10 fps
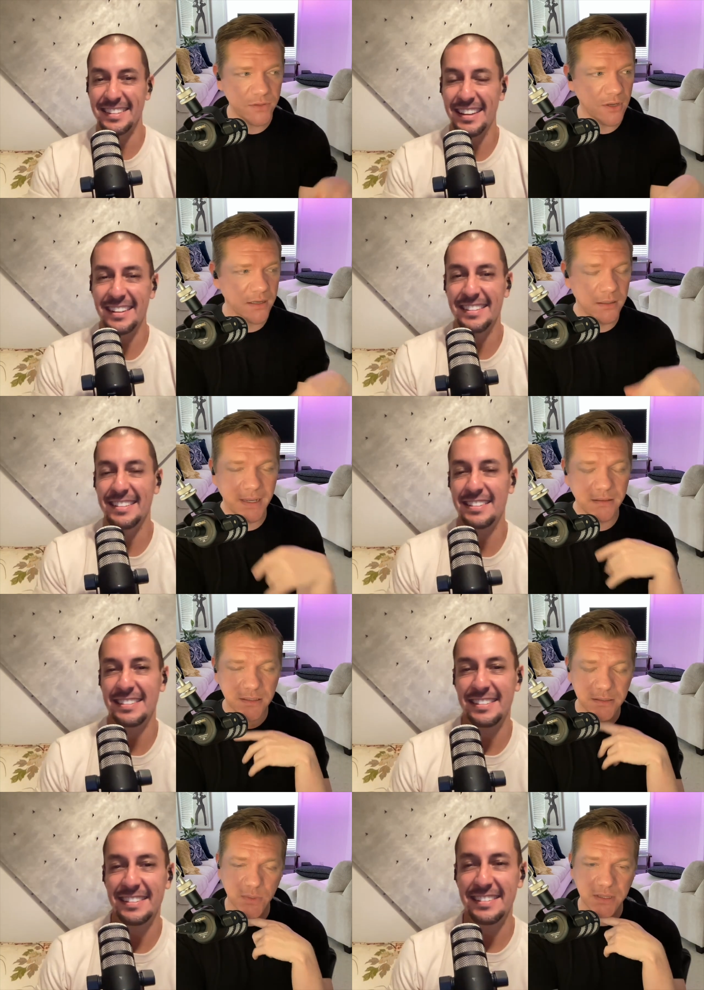Speaker 1: talking about
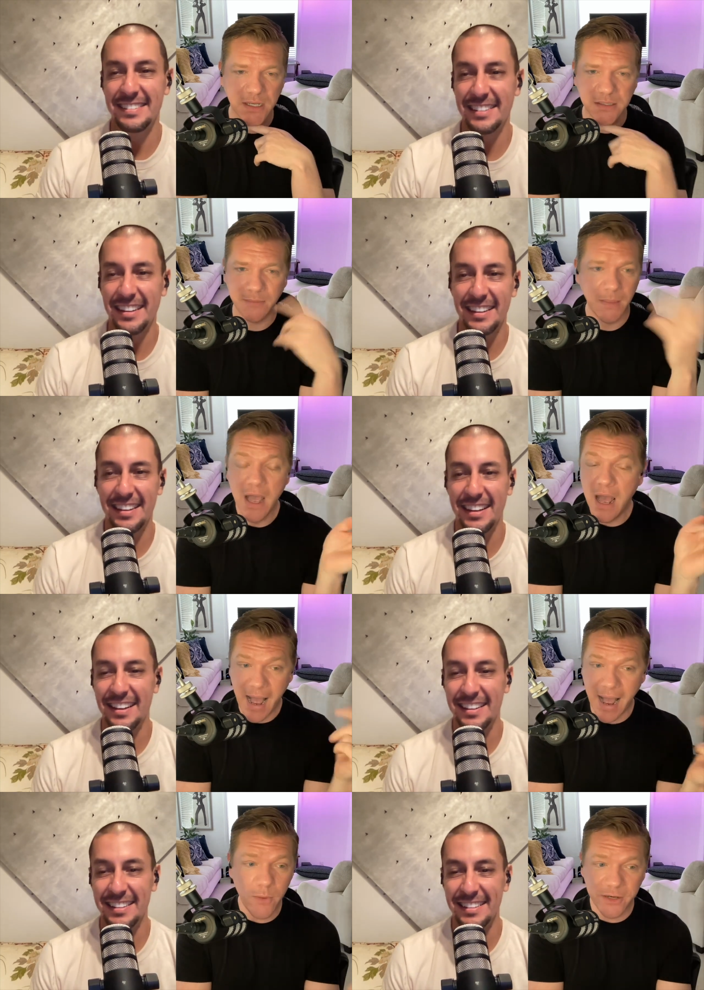this with us. I'm, um, uh,
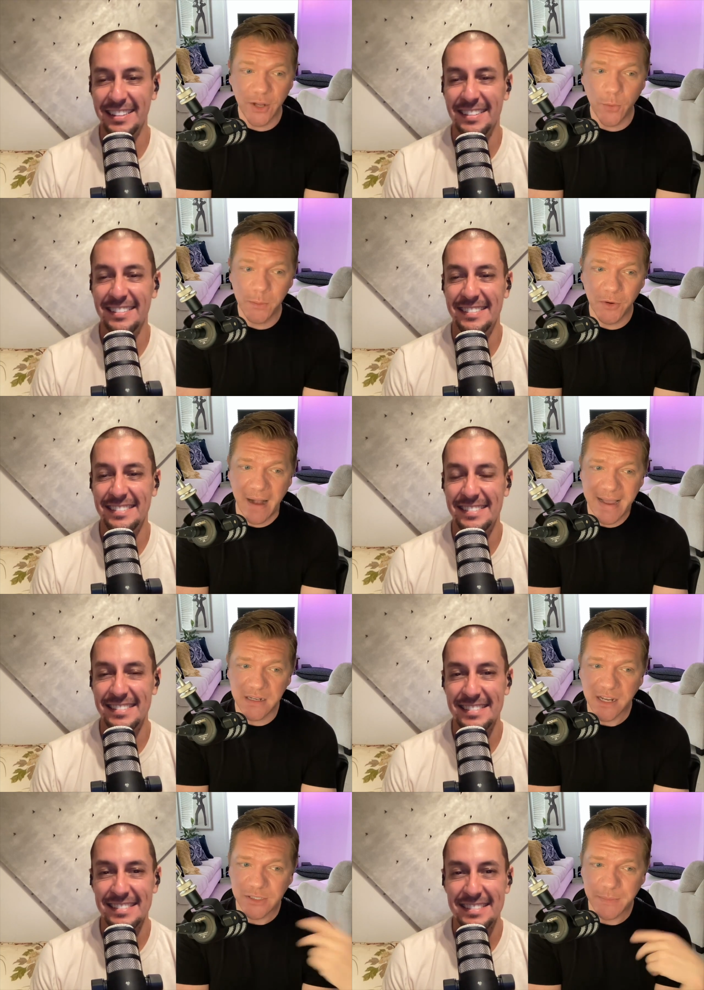i want to know what Mariah
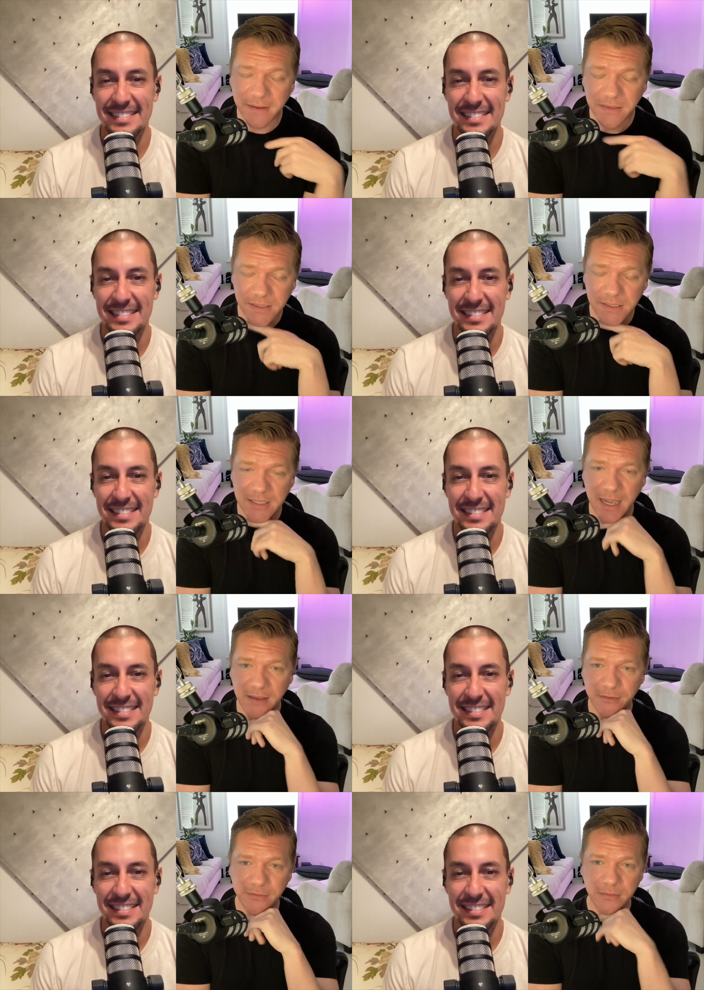knows about this
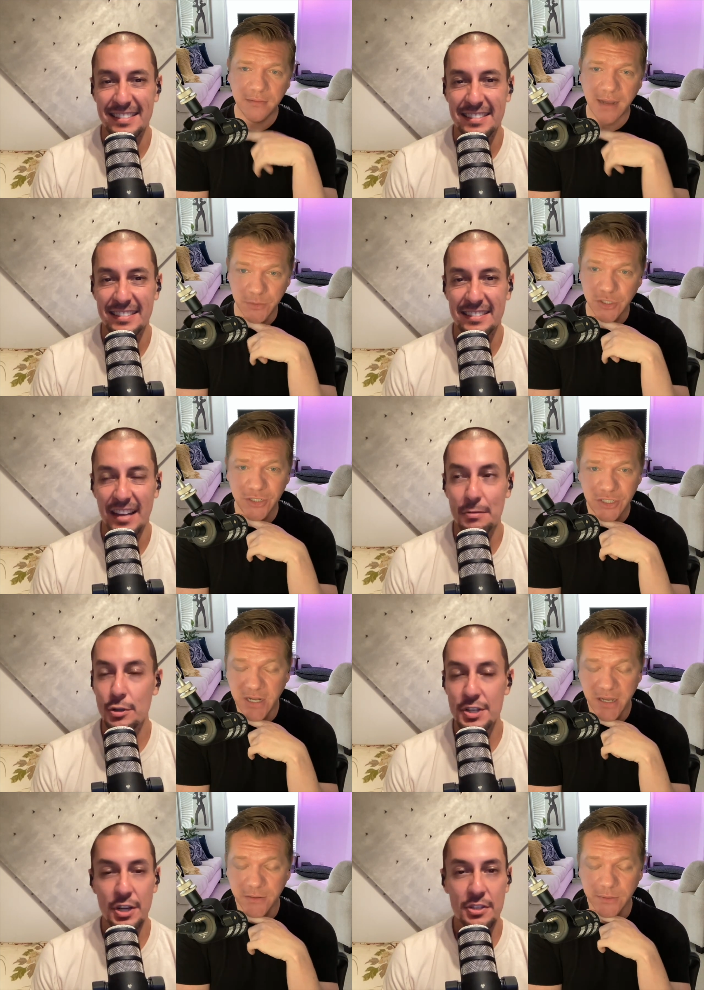stuff. I'm sure she, I'm sure
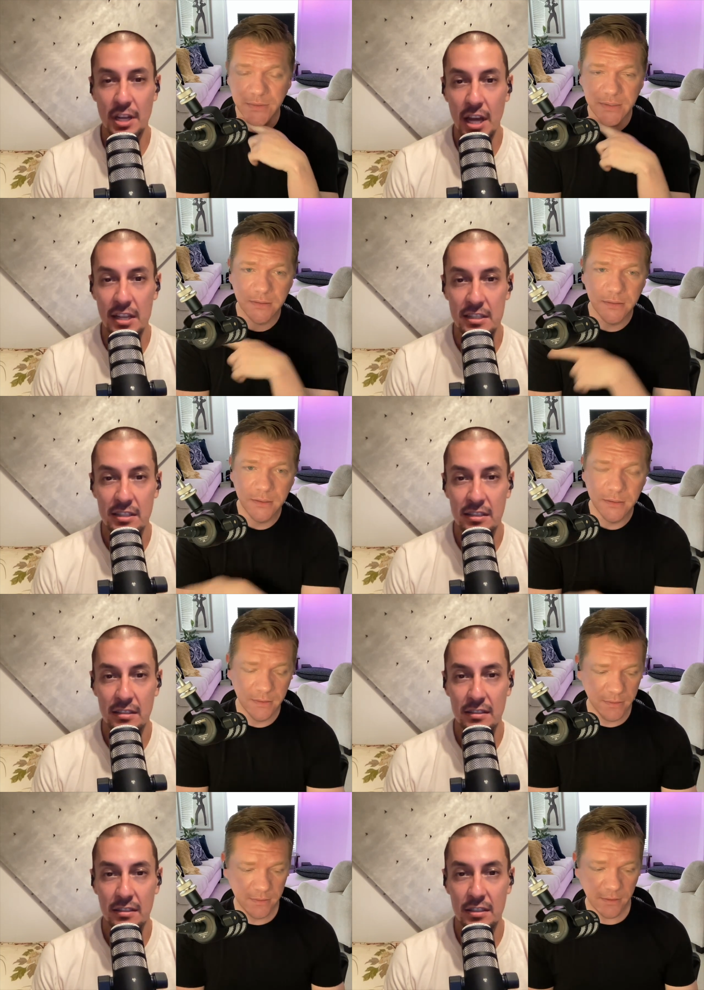knows. she knows a lot.
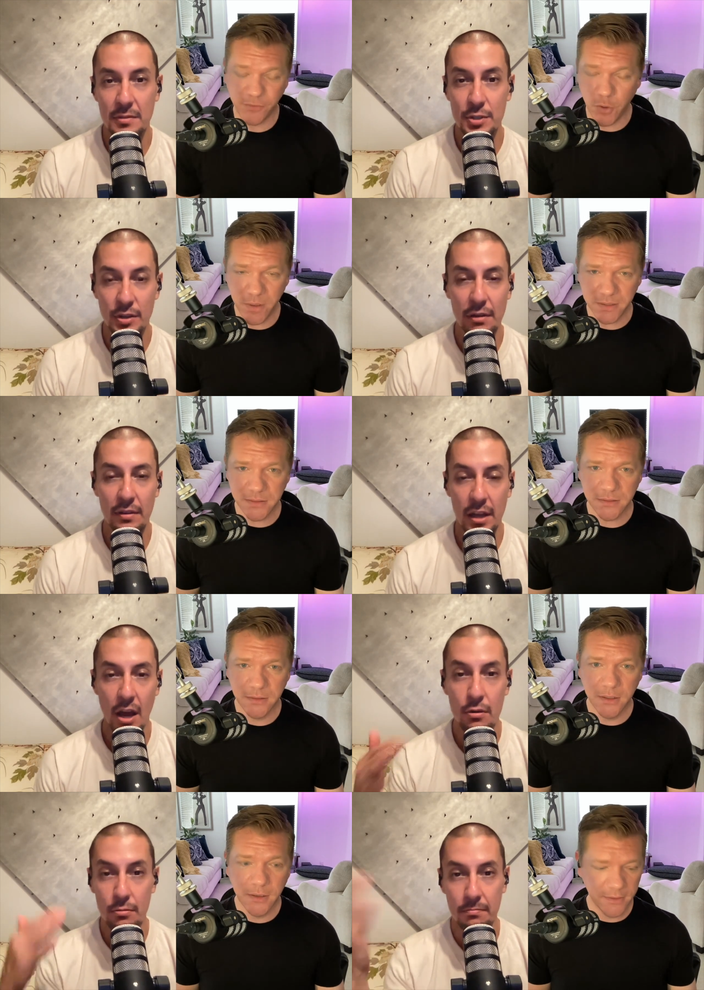
Speaker 2: Because I'm course. sure they were like,
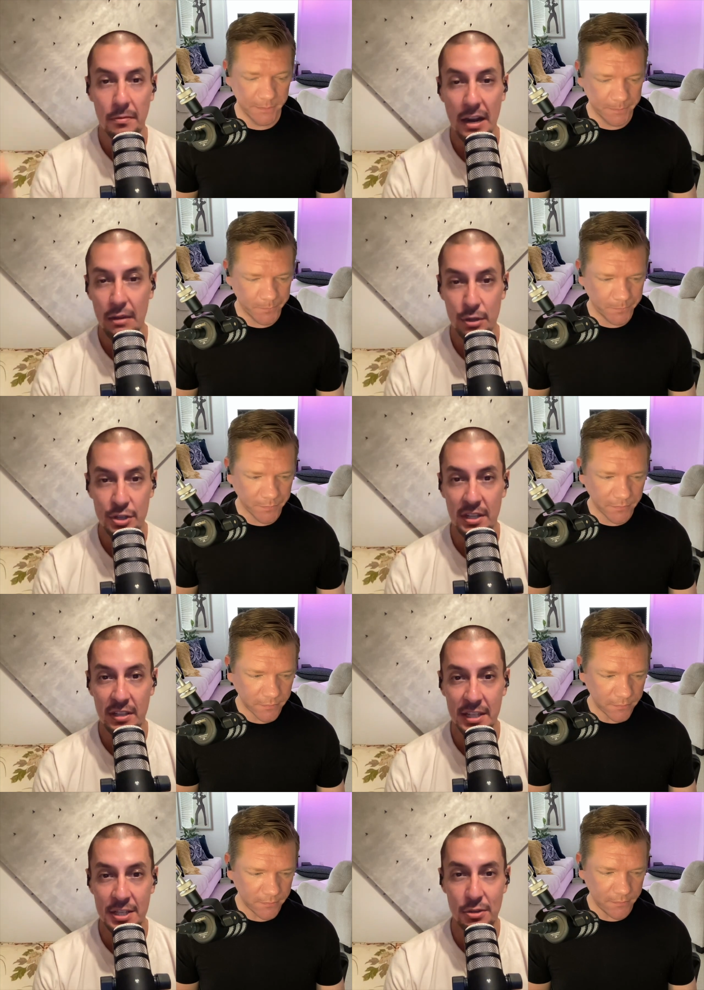oh, Mariah, we're using
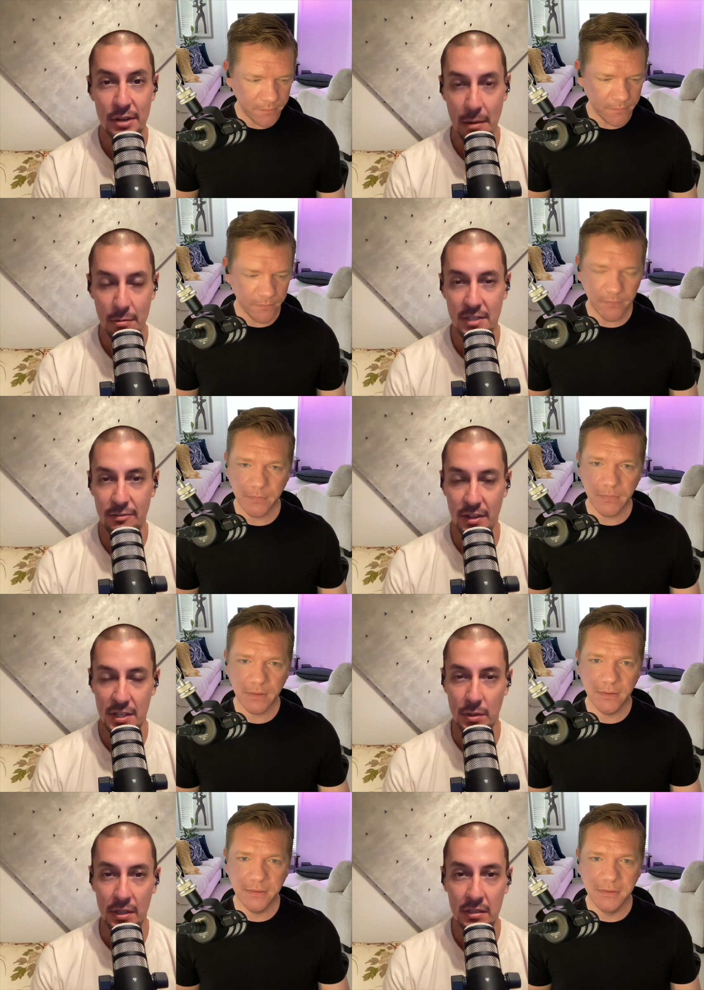digital cameras for
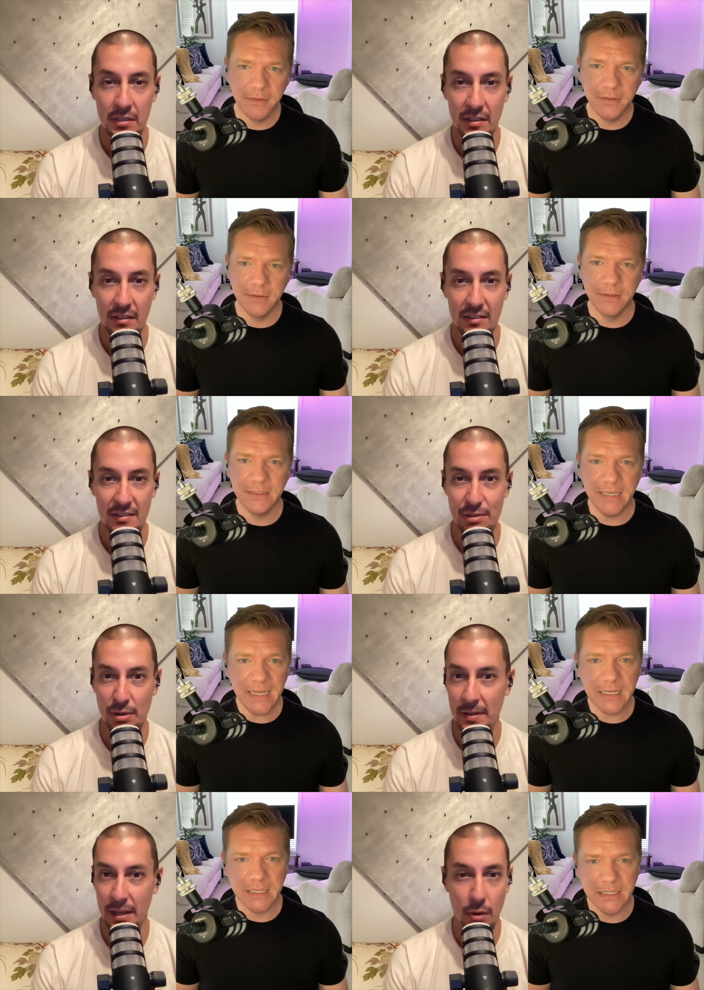this one. She yeah. would have
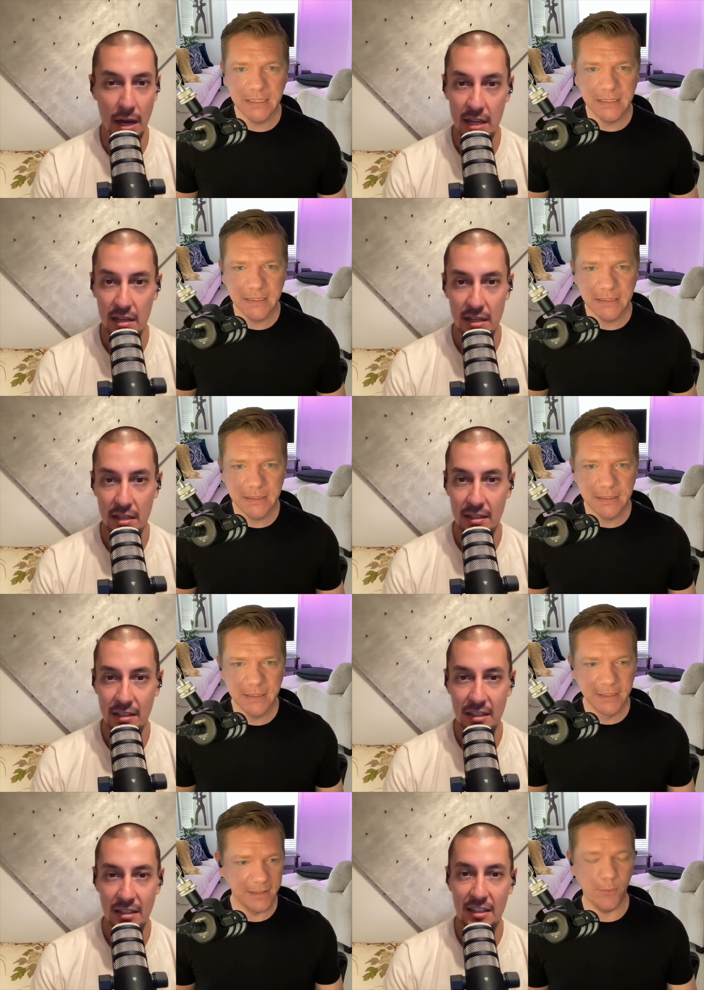been like, what?
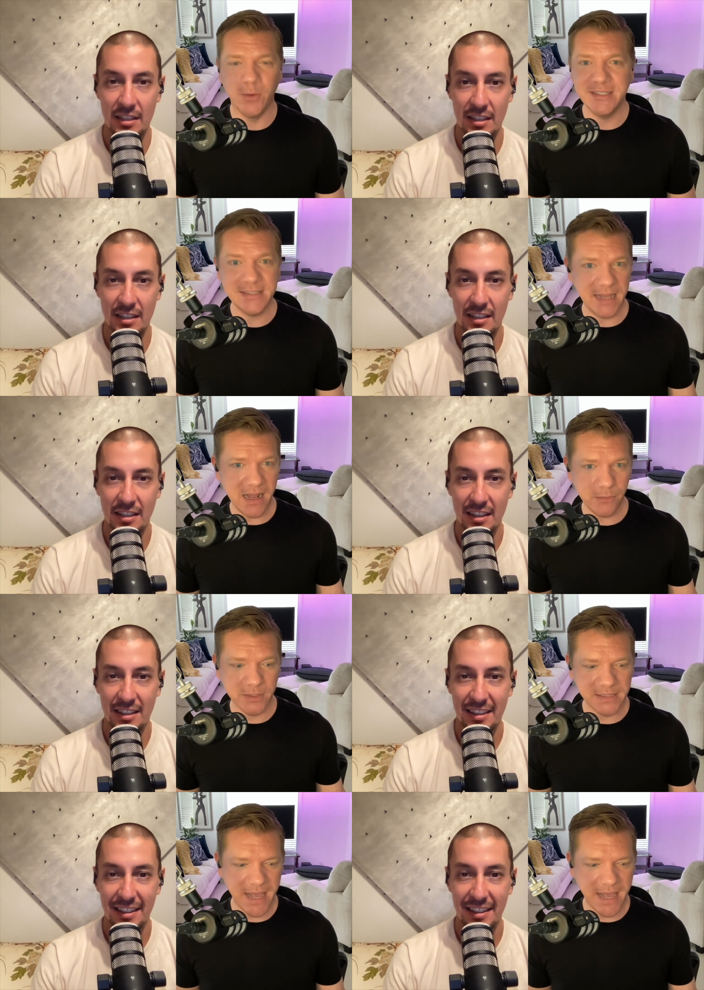
Speaker 1: Like, what's that? What's